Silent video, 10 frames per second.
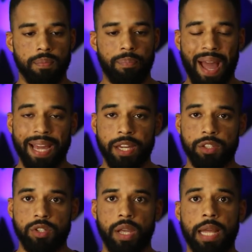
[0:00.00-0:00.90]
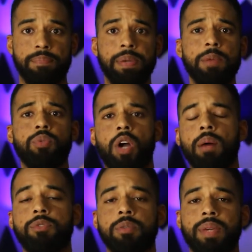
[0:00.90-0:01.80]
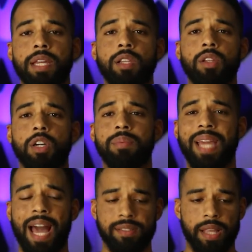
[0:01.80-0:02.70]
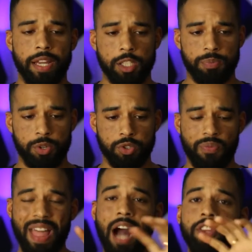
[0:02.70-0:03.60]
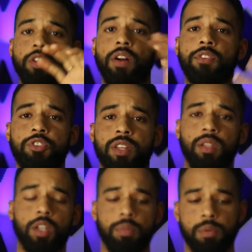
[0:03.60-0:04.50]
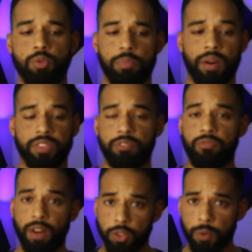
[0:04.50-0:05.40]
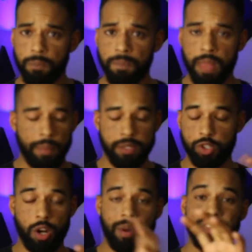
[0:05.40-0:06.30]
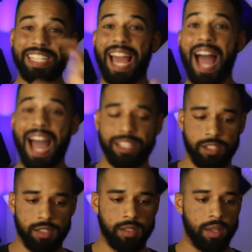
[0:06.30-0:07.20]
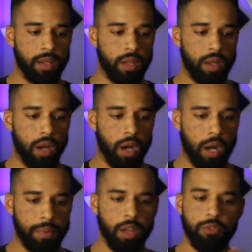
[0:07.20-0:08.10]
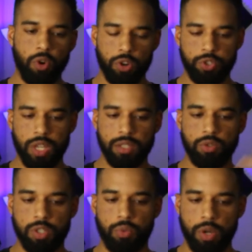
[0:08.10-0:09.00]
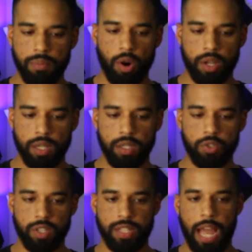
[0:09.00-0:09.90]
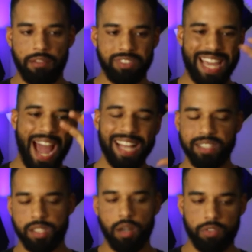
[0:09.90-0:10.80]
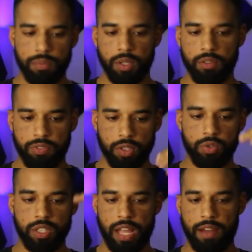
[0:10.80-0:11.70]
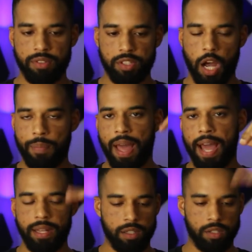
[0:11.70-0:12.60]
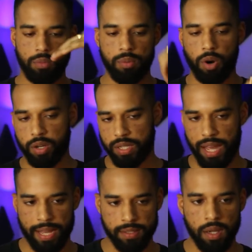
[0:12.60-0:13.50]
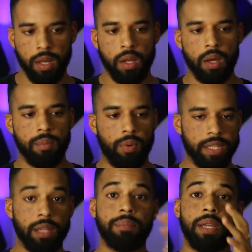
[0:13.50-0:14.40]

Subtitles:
package, and people come to me and look at me as an expert. So now that you understand a little bit more about the funnel, about the ads, and of course, you can do some remarketing. You can have the ads itself can be on the funnel. You can have a top ad and some remarketing ads. But right now,